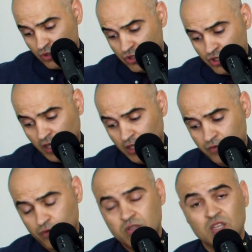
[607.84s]
should change
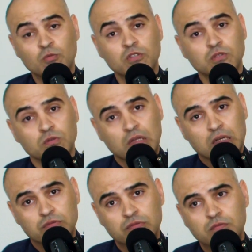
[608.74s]
for someone you
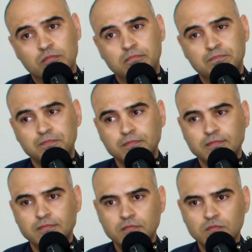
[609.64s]
love,
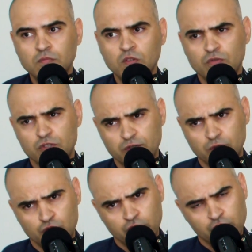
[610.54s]
first of
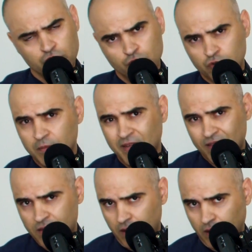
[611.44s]
all, change is not a bad
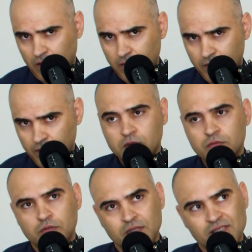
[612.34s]
thing.
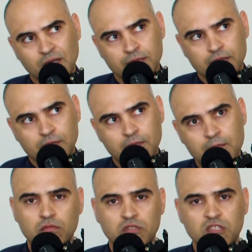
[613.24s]
For example,
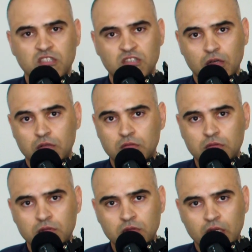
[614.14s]
when you go
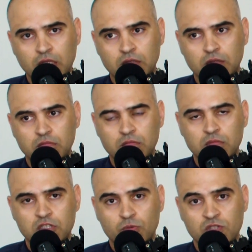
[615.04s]
and
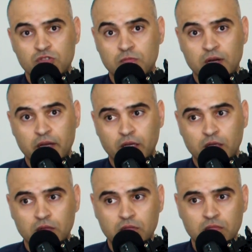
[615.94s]
you want to buy